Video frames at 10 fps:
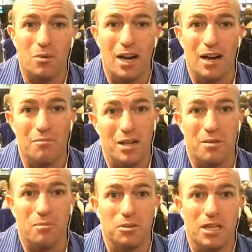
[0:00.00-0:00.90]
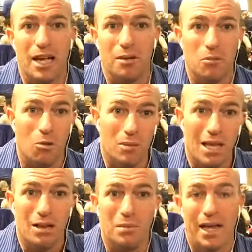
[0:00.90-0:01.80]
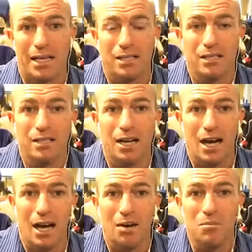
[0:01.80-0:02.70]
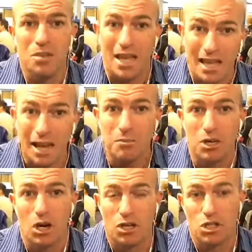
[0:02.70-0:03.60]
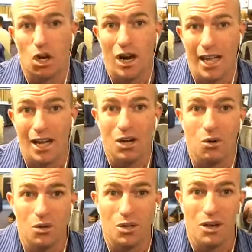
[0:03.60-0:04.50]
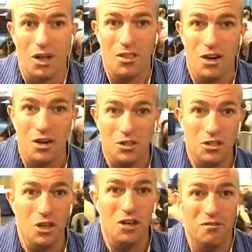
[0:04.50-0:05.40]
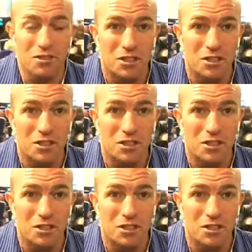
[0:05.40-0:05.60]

We don't have many people say, I'm, I'm here to make um, the income that I desire or that I, that I deserve.